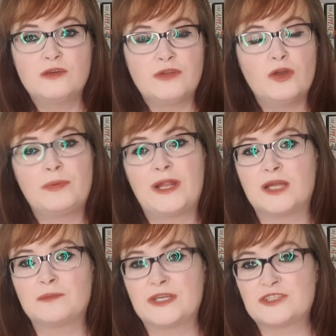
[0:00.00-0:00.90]
Float
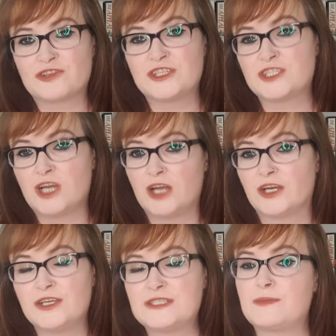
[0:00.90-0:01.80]
Plan by Trish
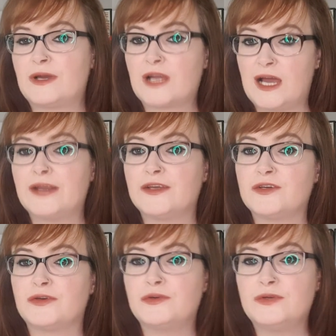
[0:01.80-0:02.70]
Doller is about
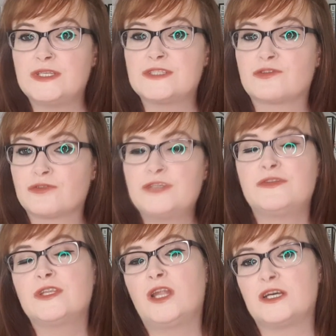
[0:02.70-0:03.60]
Anna, who is
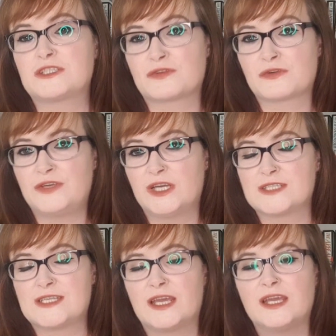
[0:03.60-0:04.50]
grieving the loss of her
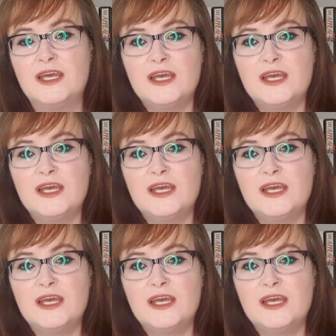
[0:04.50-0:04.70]
fiance,